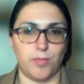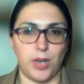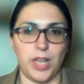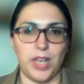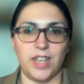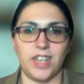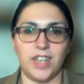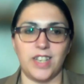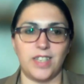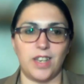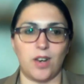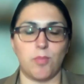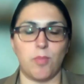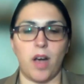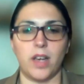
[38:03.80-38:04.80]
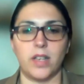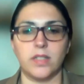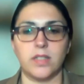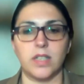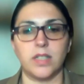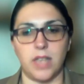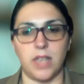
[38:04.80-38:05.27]
bring in our
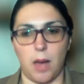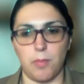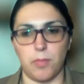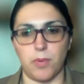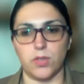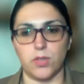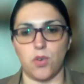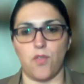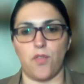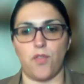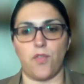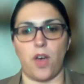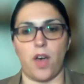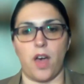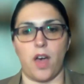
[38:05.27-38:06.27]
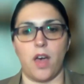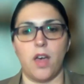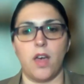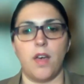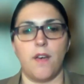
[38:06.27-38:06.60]
minds examples of uh,